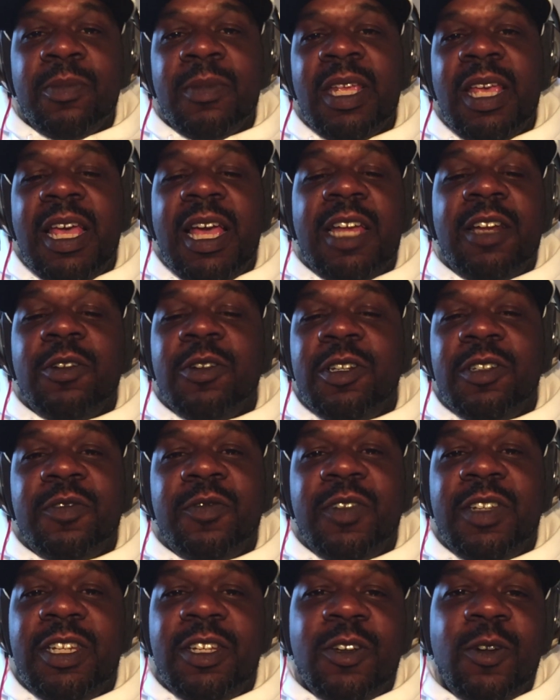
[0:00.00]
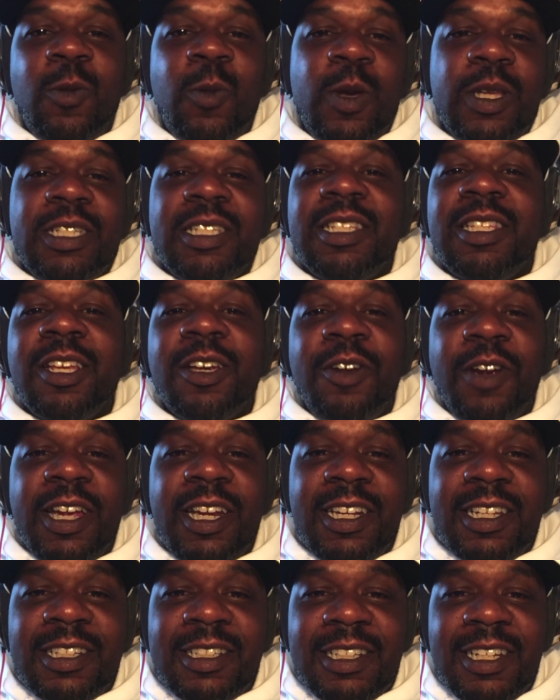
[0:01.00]
I know this video wasn't the
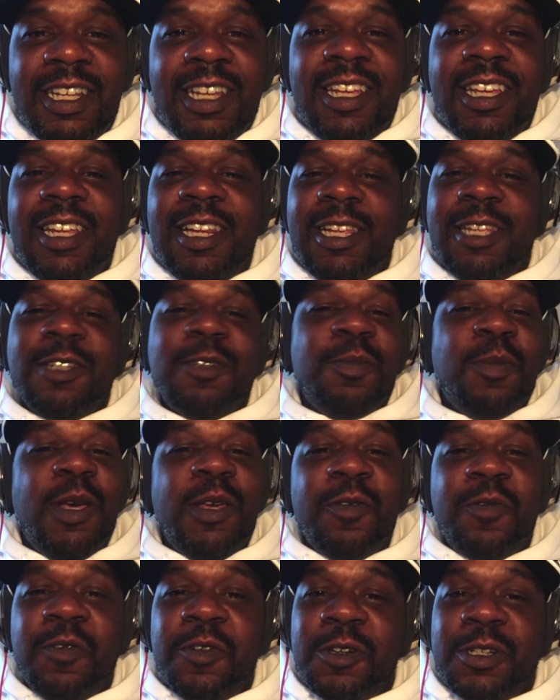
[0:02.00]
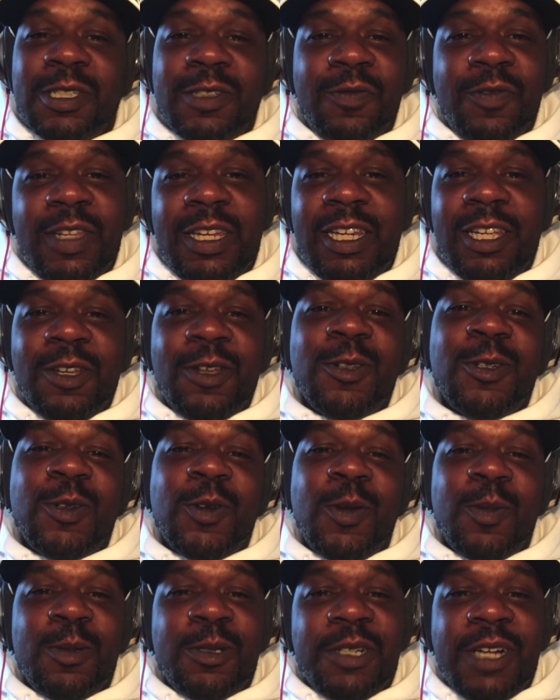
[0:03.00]
greatest. It is my first video, so
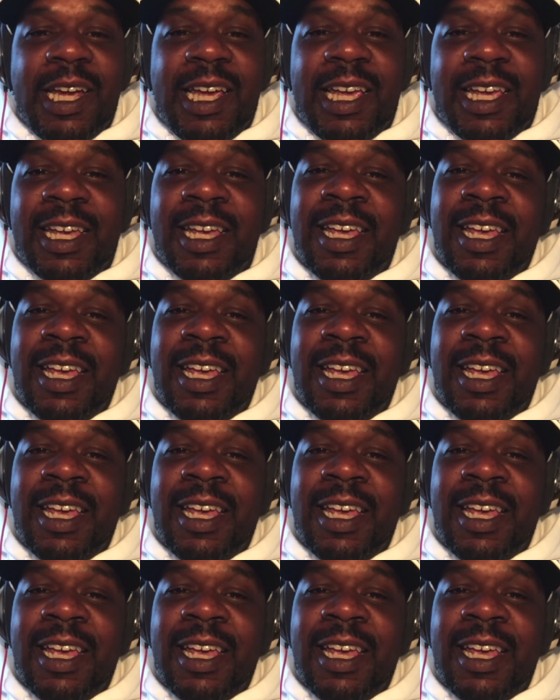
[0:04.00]
I'm trying.